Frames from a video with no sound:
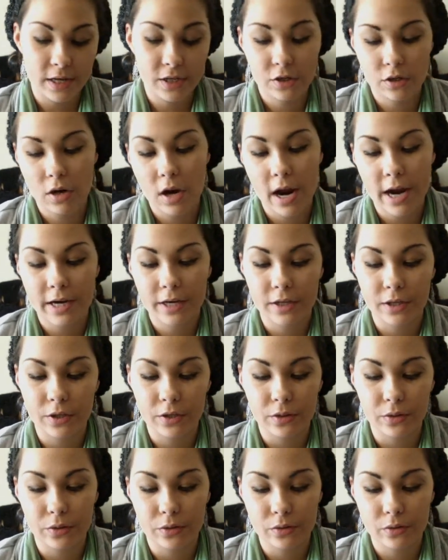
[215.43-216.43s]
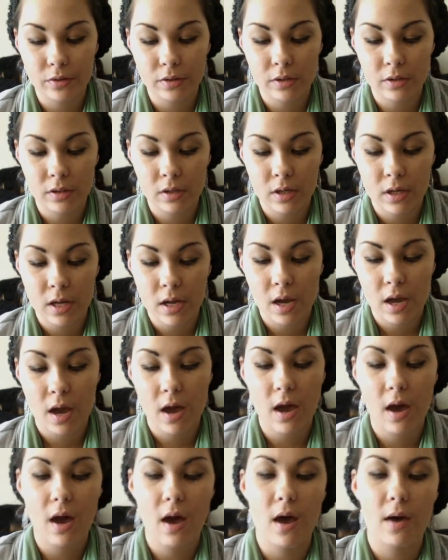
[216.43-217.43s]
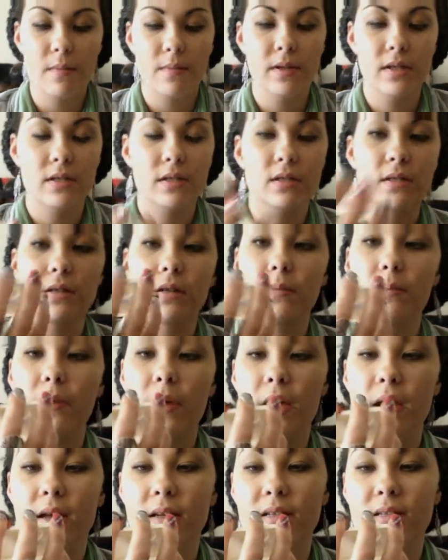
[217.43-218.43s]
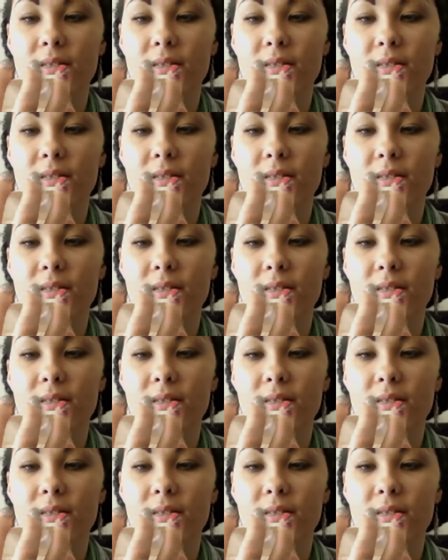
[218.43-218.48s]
try to use. This is a